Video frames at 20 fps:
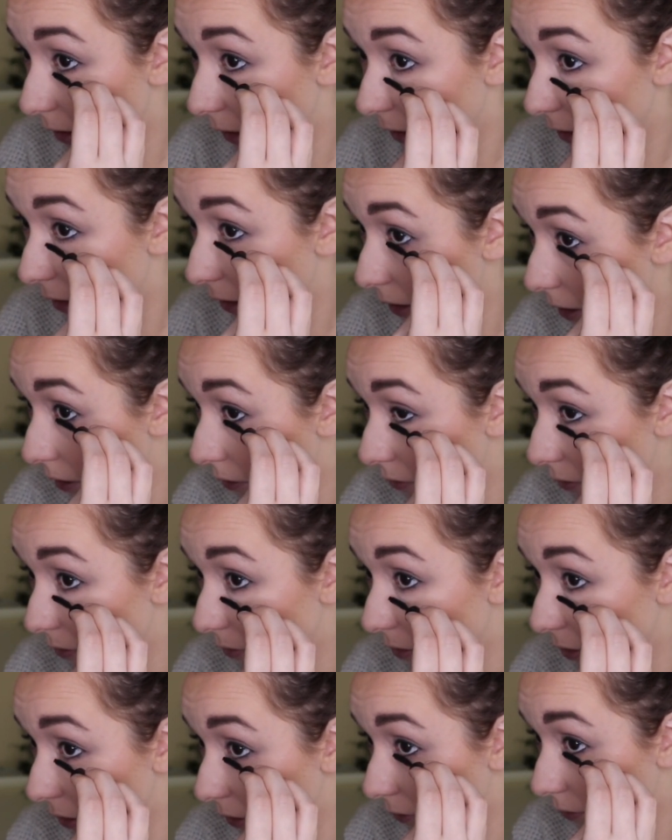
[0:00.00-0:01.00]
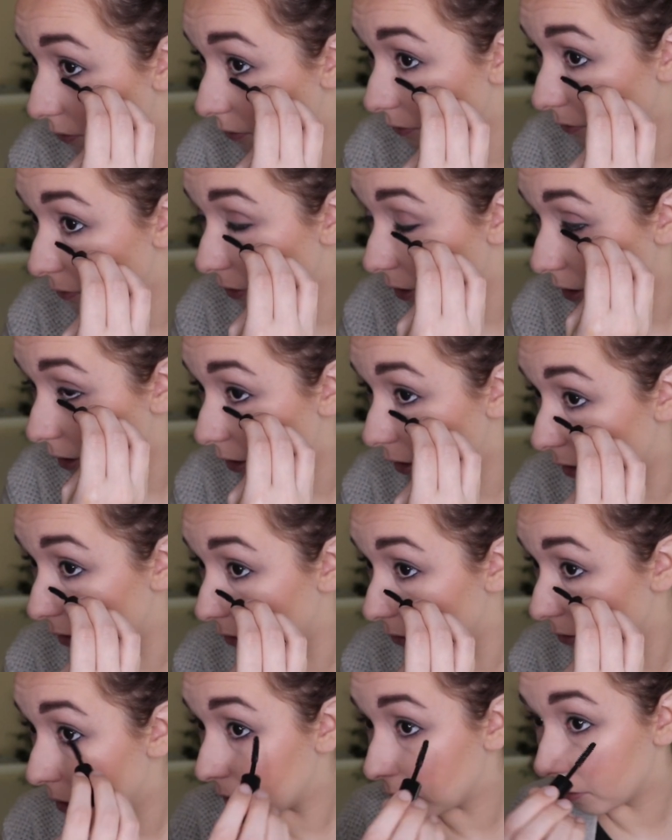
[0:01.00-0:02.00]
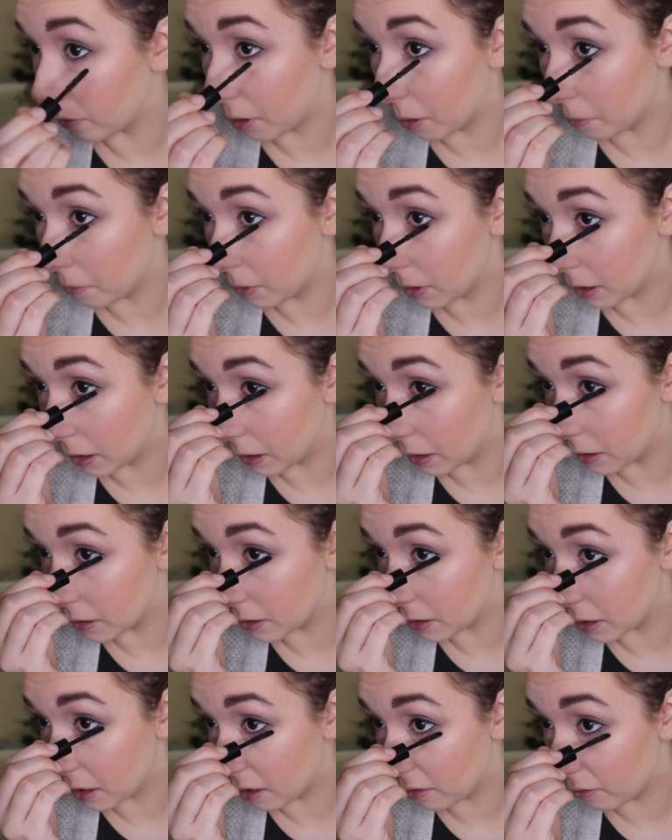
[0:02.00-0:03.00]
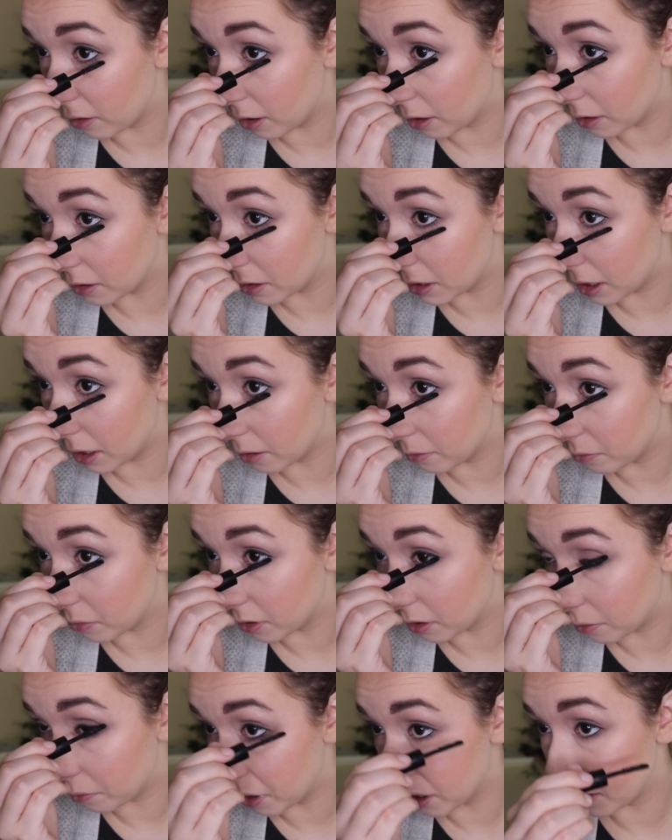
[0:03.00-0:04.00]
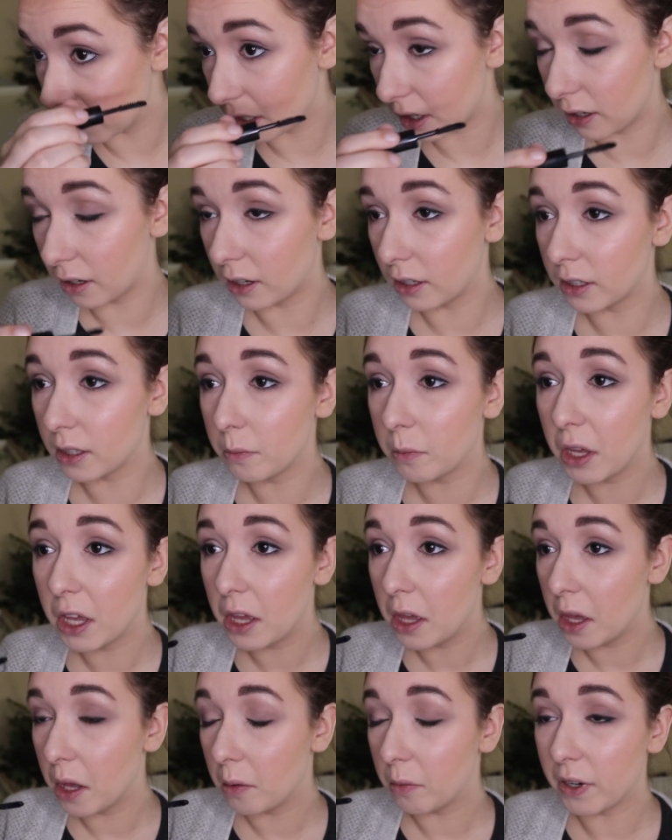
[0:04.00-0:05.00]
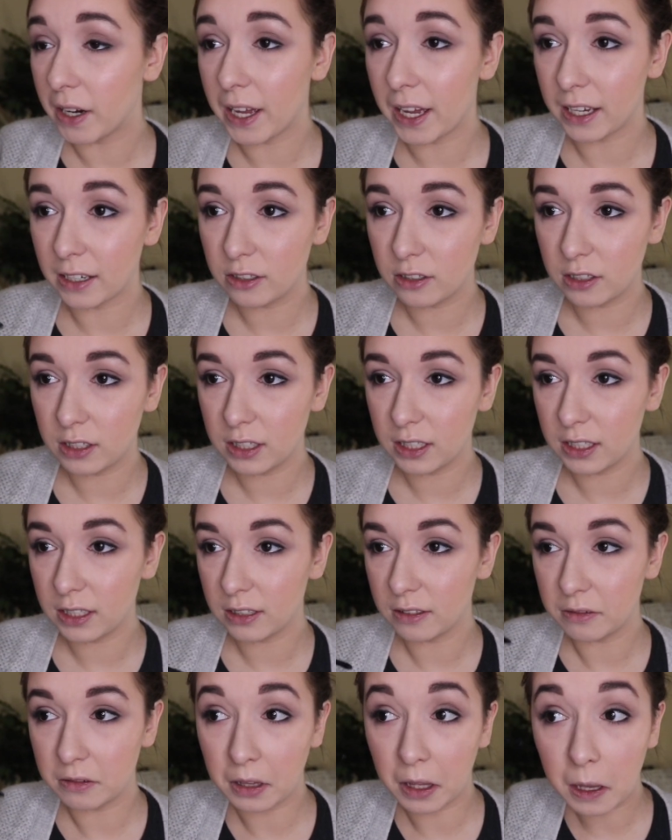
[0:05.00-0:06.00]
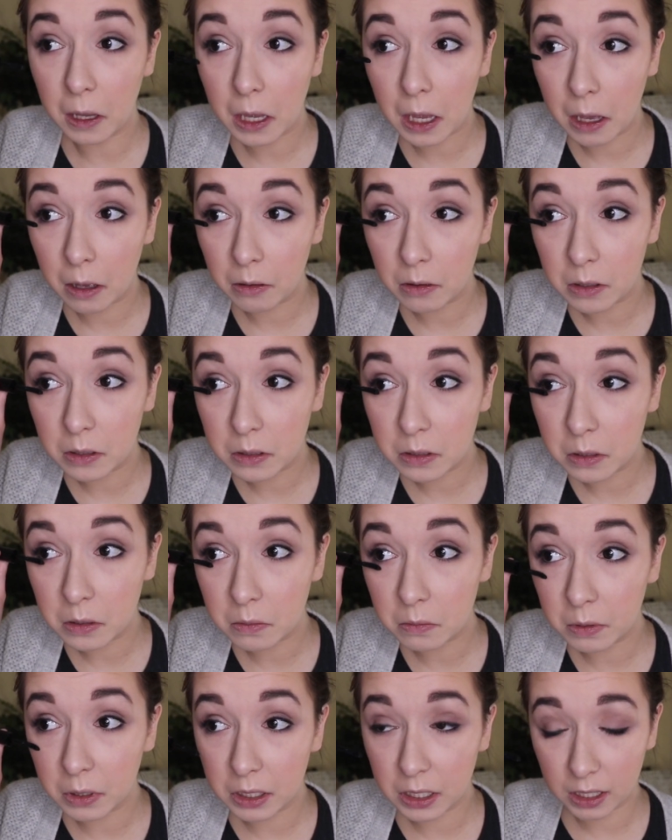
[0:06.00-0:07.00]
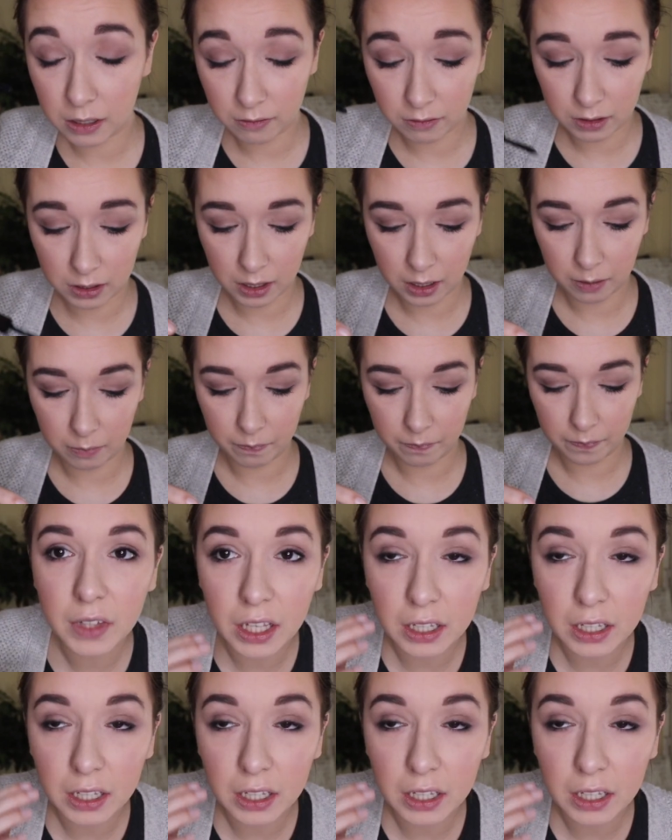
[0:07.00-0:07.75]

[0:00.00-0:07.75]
Like they never really fall in the right place and I have a hard time putting mascara on them, but I actually like how this is working with them.